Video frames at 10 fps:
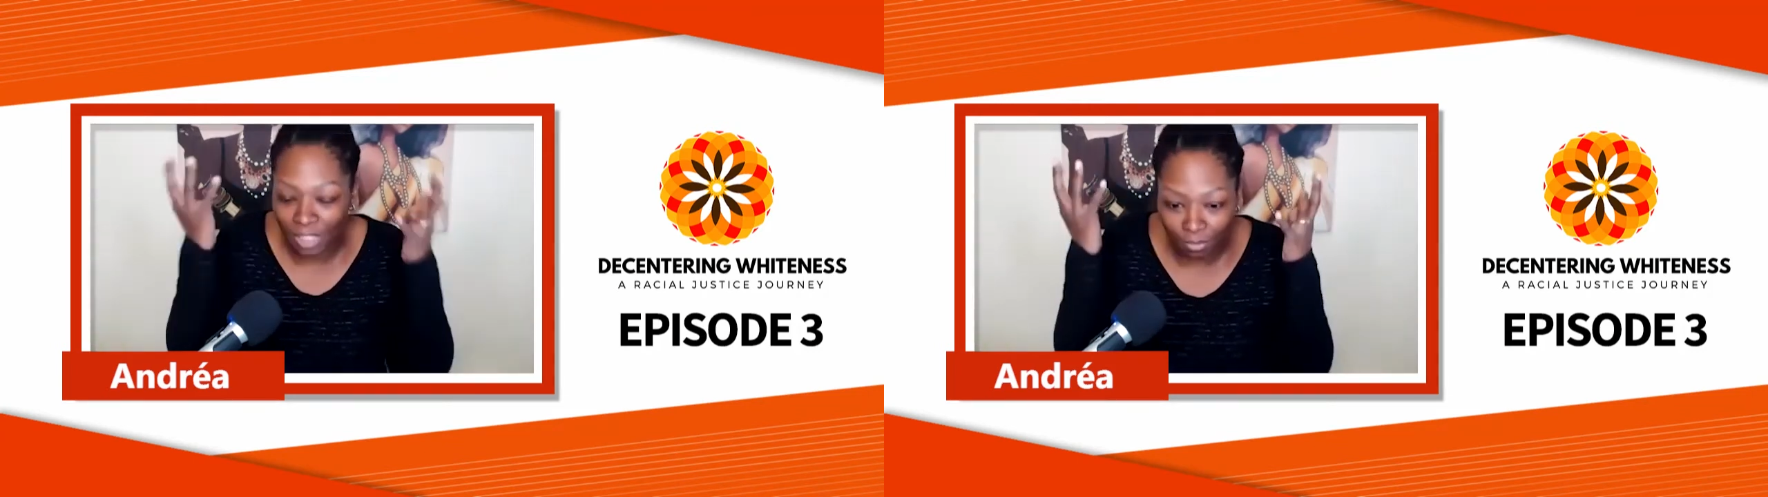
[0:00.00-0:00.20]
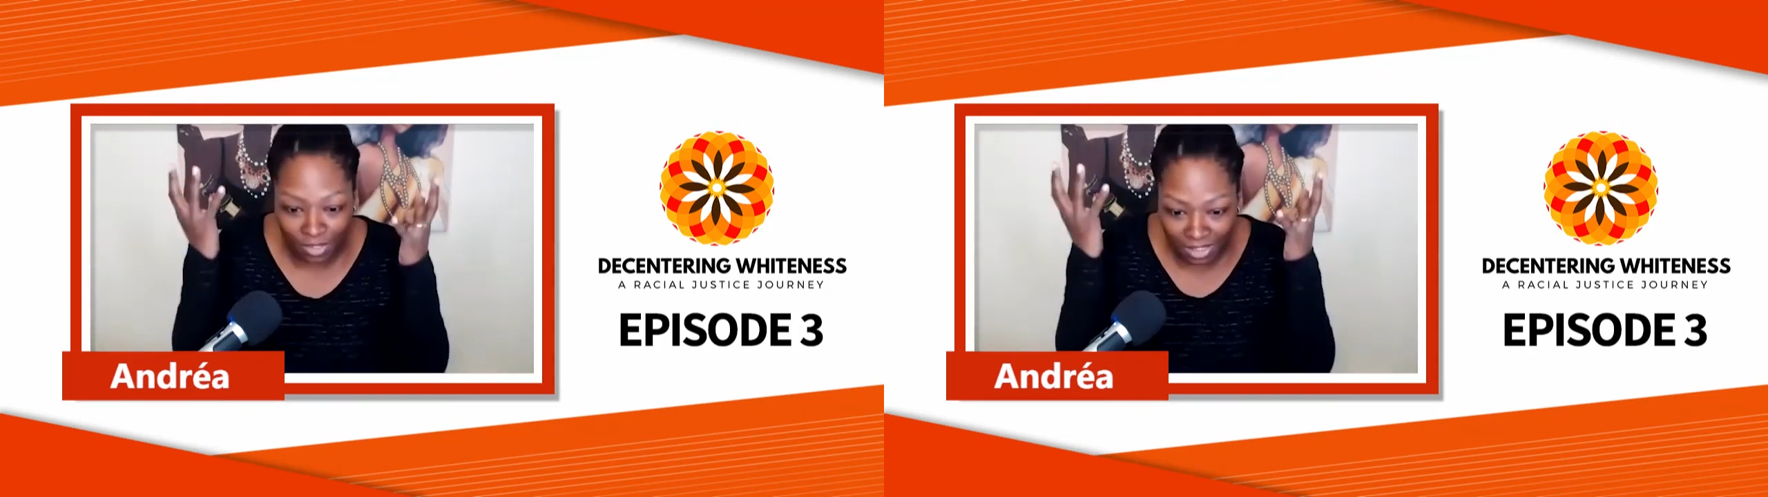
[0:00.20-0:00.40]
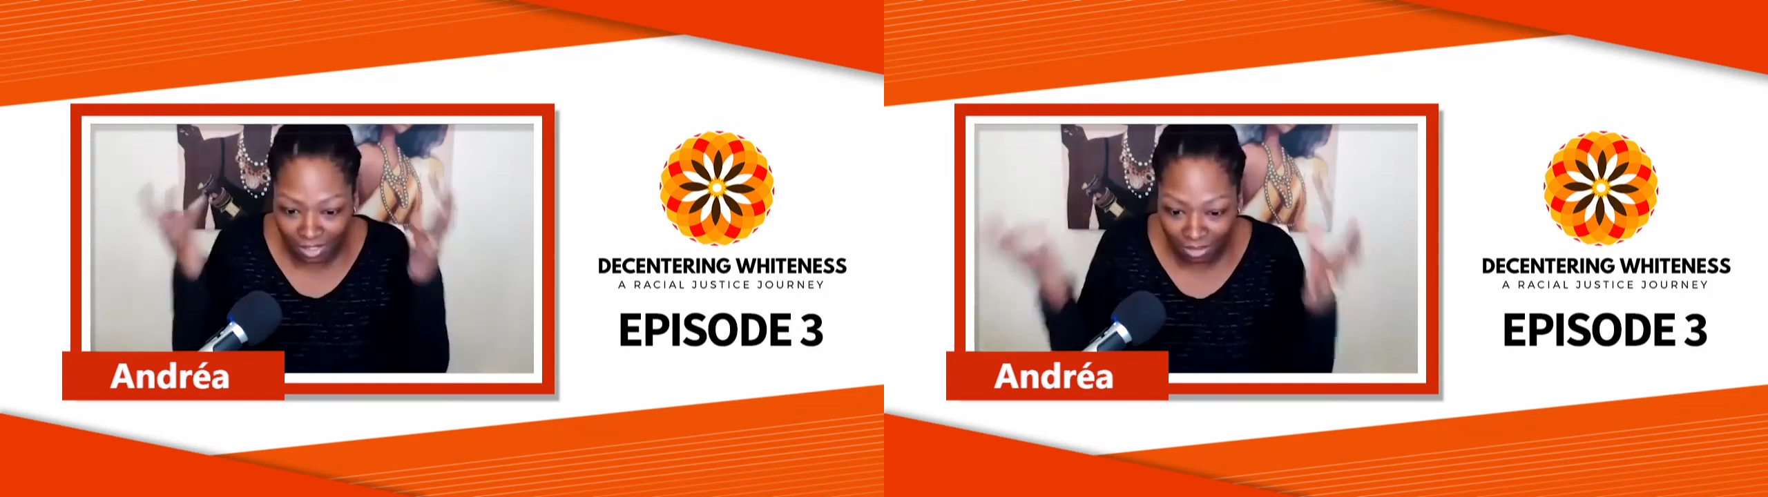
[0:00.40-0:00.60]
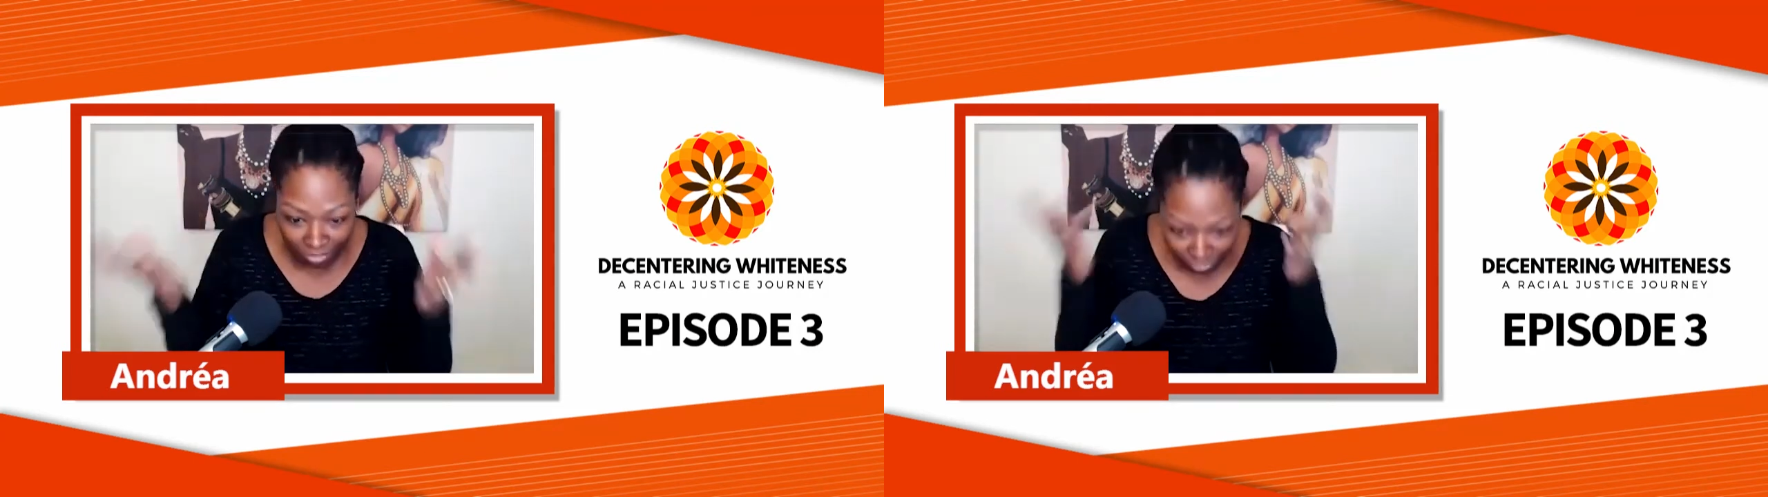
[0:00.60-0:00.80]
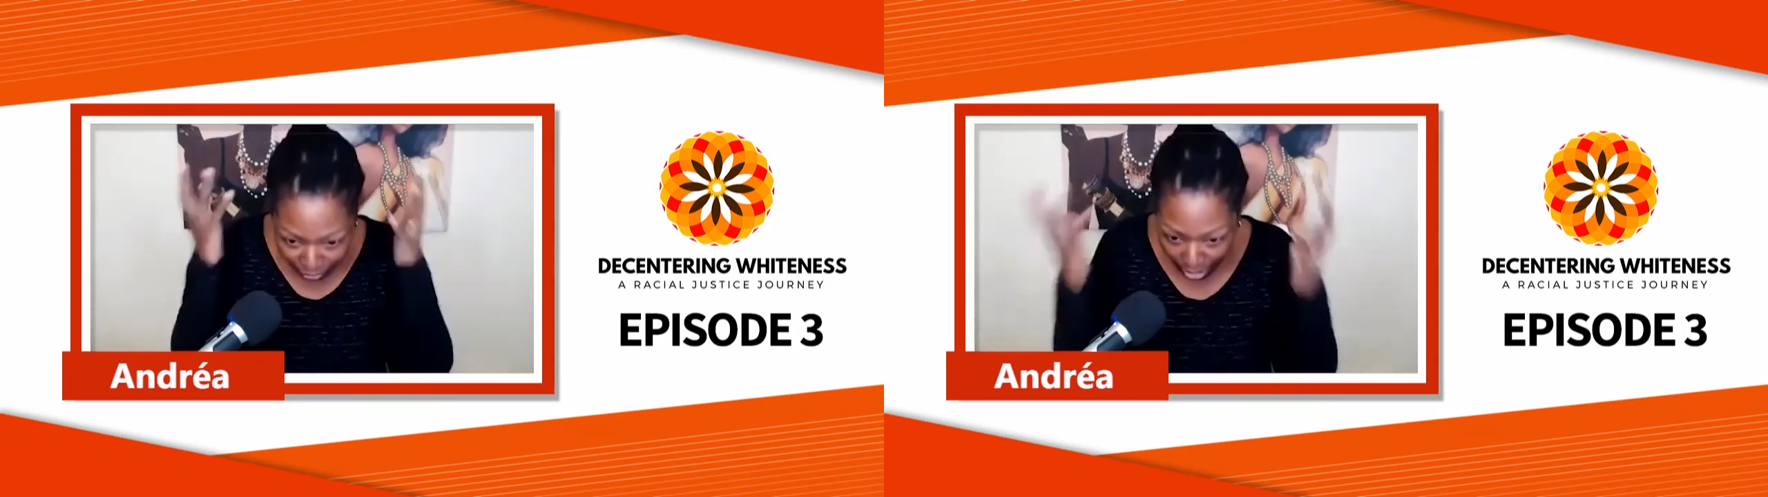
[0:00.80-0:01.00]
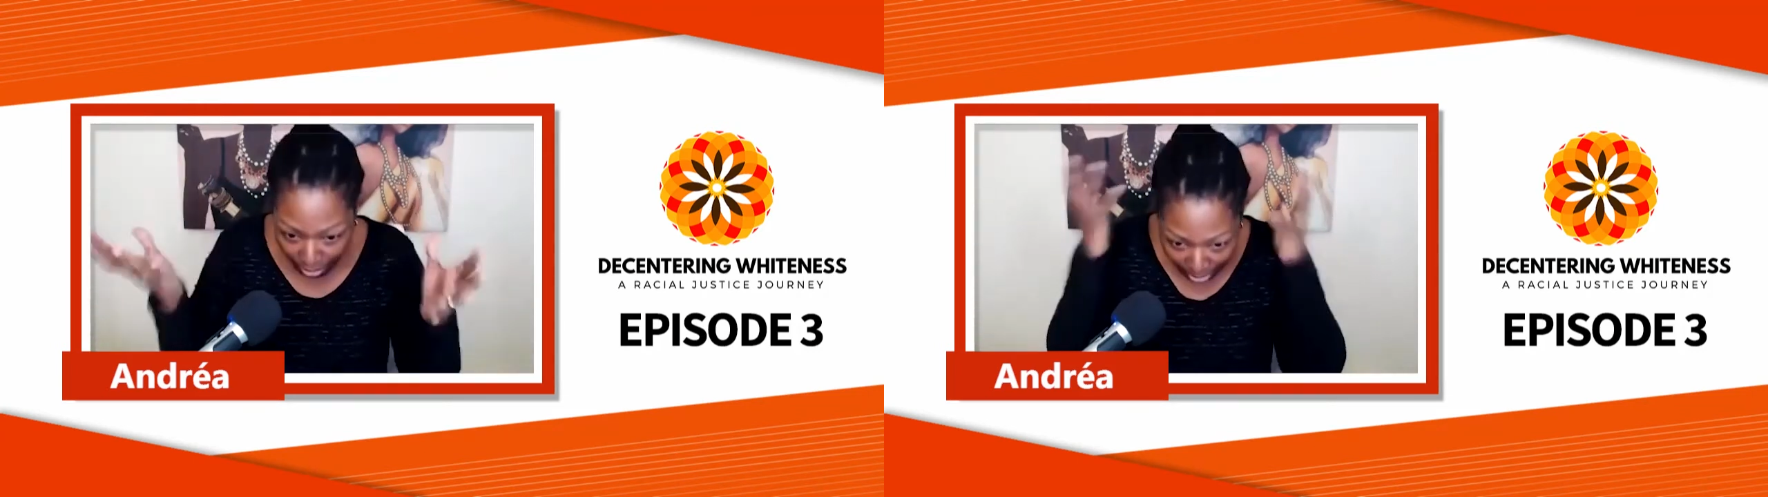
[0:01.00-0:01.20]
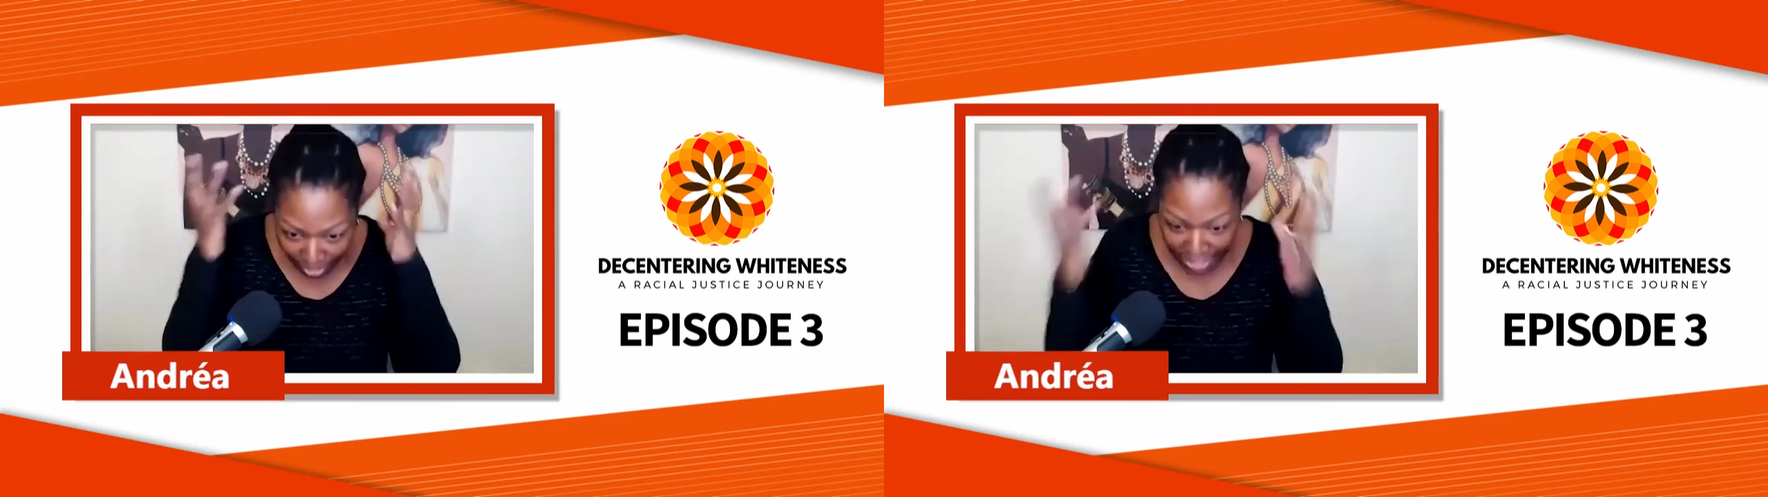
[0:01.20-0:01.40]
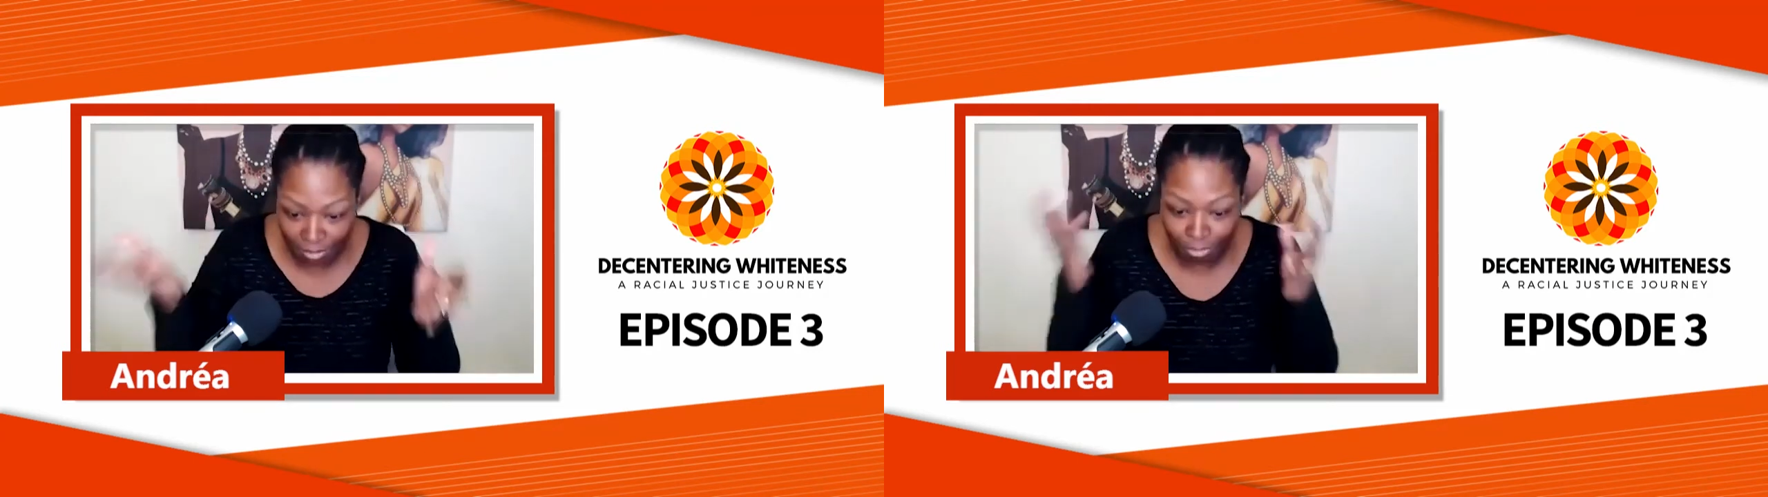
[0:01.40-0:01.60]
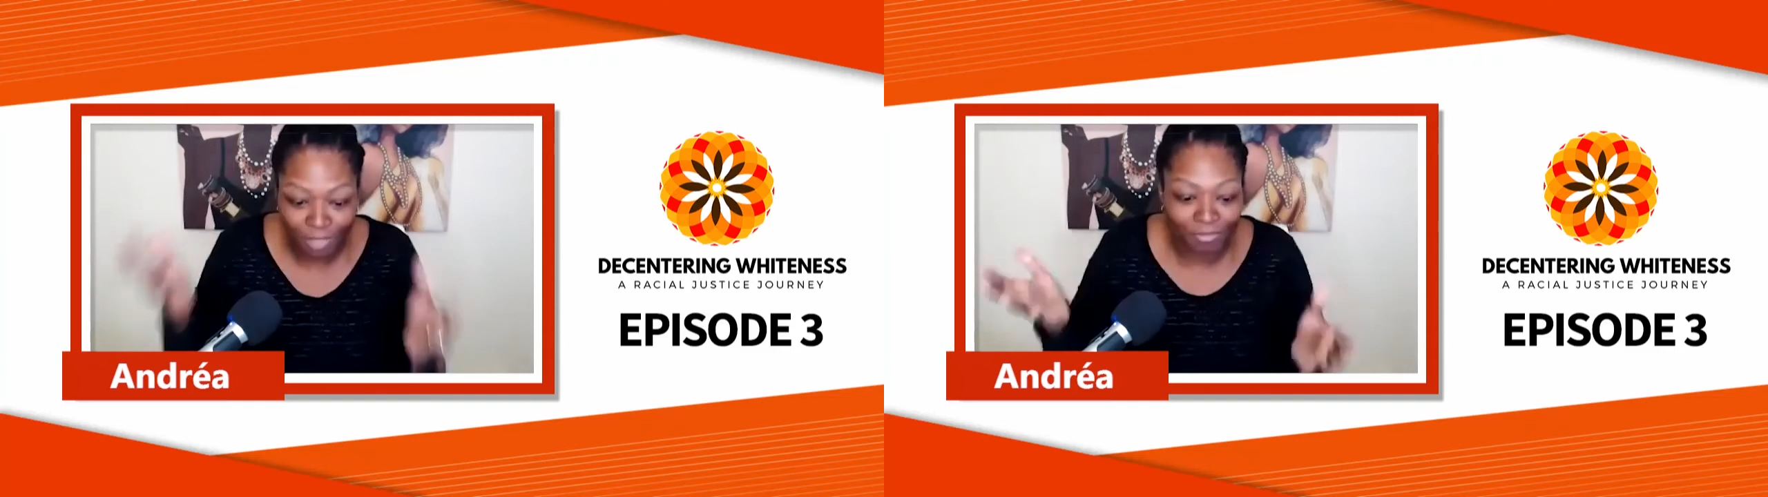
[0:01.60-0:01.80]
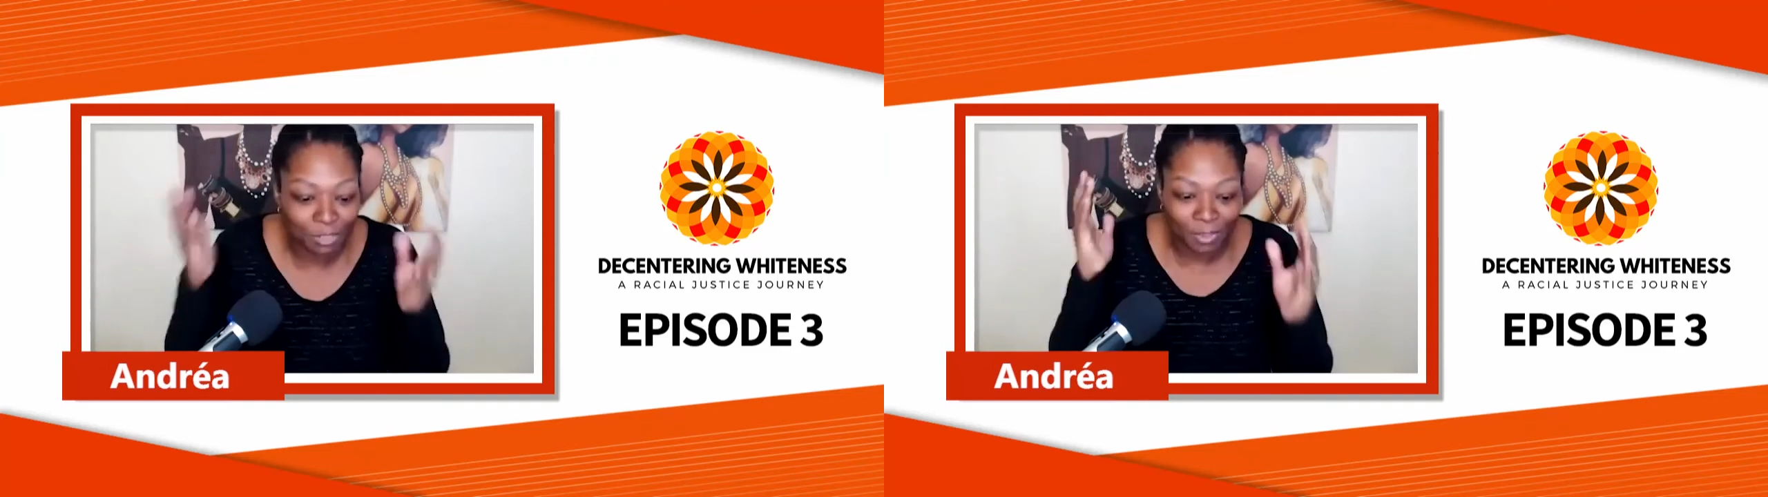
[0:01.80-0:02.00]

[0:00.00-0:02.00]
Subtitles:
but it was still from a place of privilege.